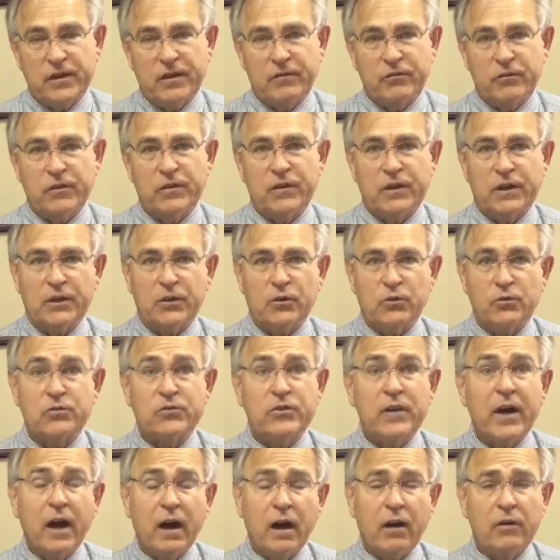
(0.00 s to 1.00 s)
everything
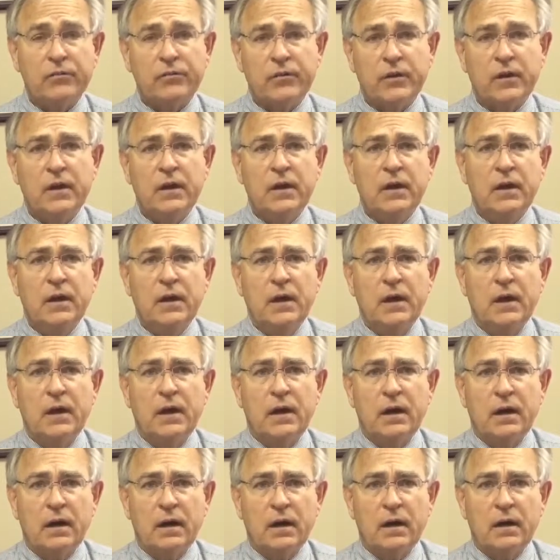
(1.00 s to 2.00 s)
yourself,
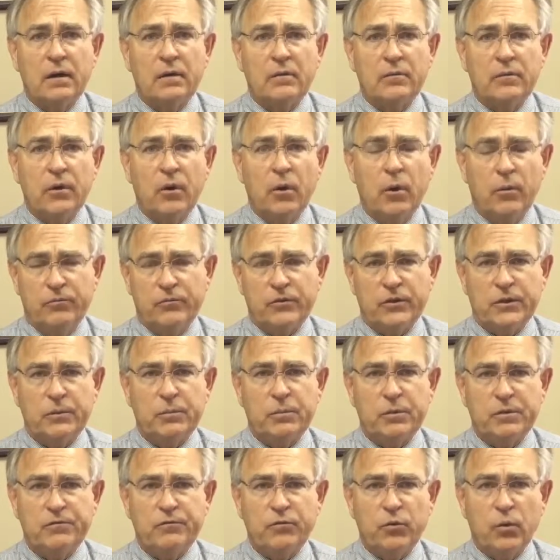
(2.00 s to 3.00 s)
hopefully
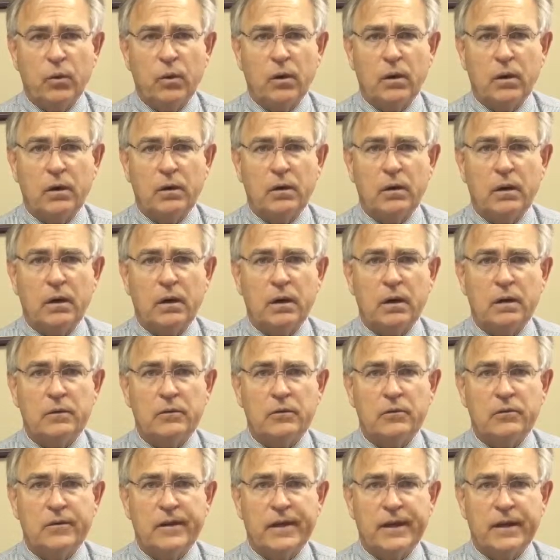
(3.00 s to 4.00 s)
before
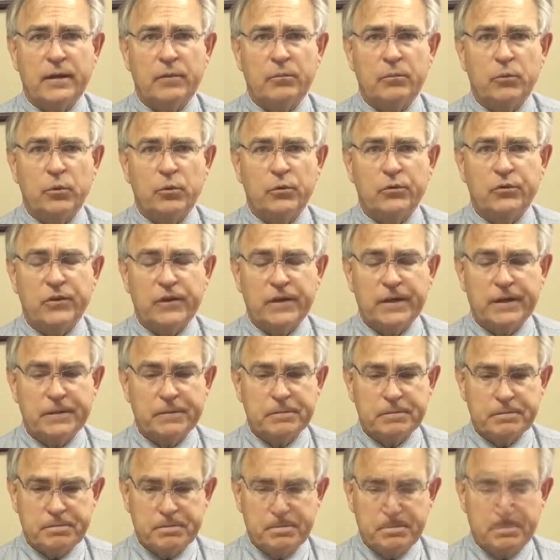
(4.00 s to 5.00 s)
your tenant moves
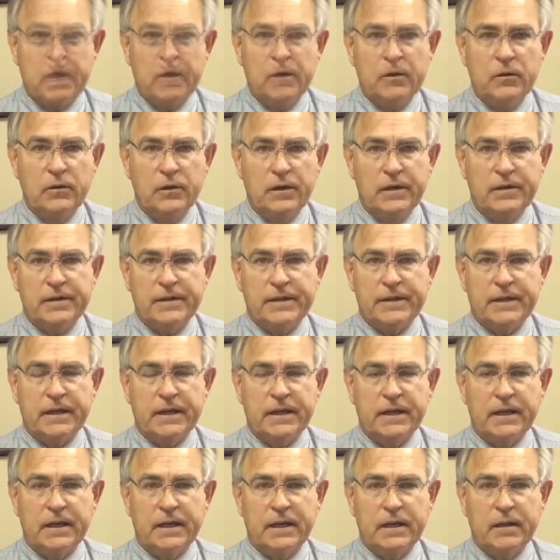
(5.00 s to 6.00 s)
in. You need to
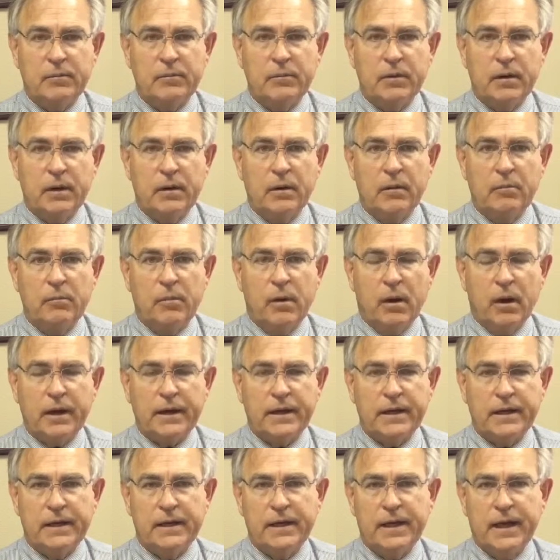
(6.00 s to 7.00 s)
get a
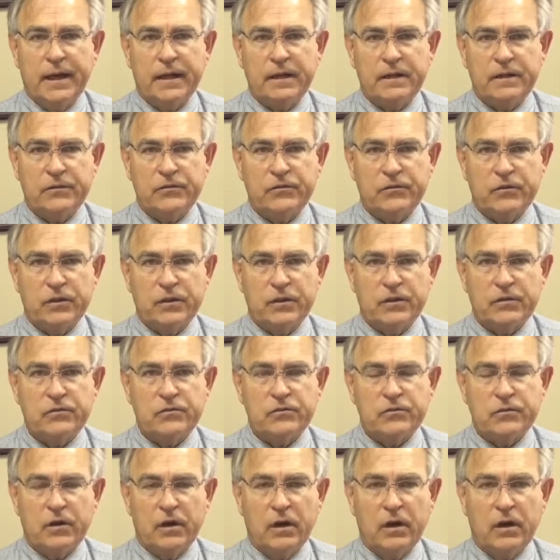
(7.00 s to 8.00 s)
market
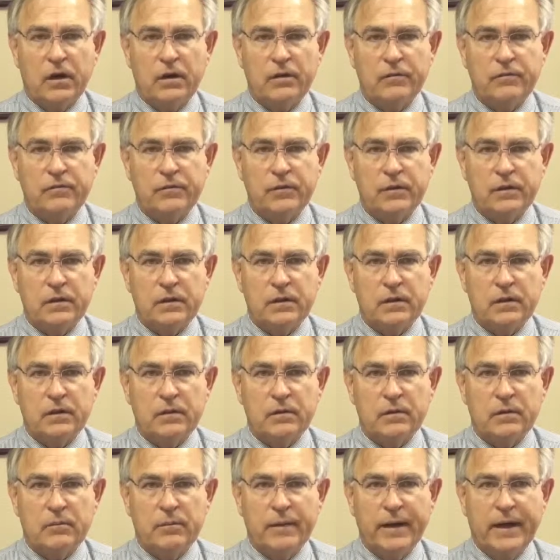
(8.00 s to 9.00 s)
analysis of
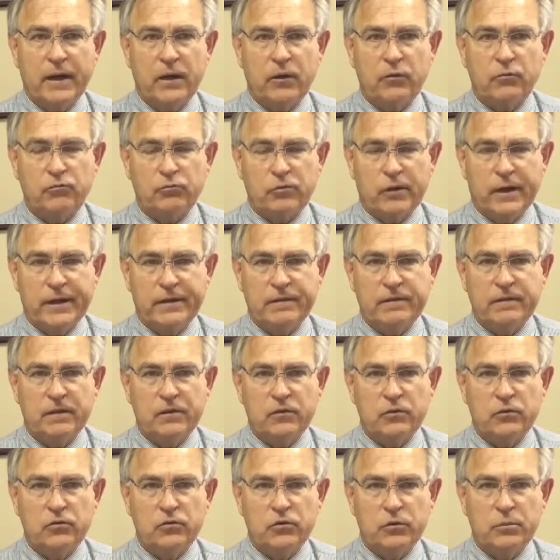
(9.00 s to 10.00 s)
the amount of rent that
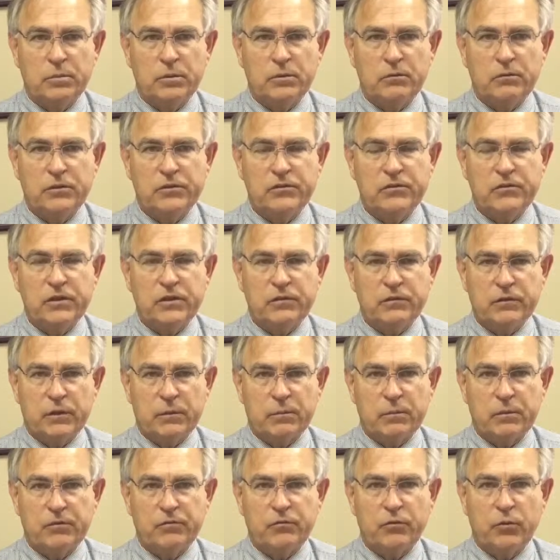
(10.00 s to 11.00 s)
you should be
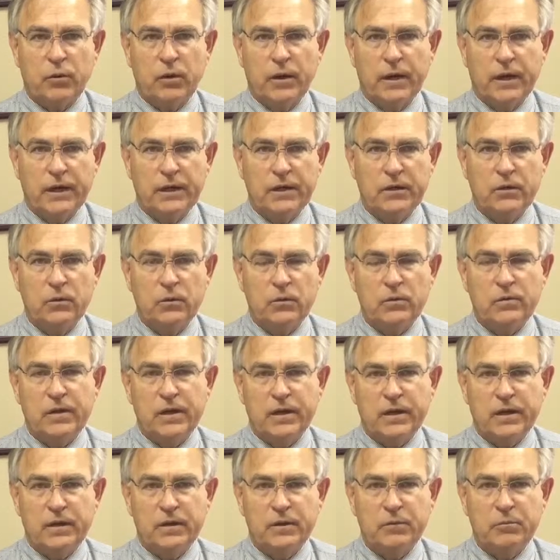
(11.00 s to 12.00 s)
receiving before any new
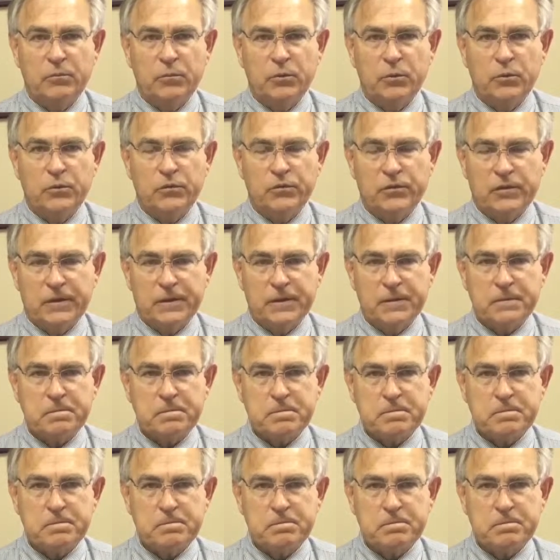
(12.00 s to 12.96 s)
tenant moves in.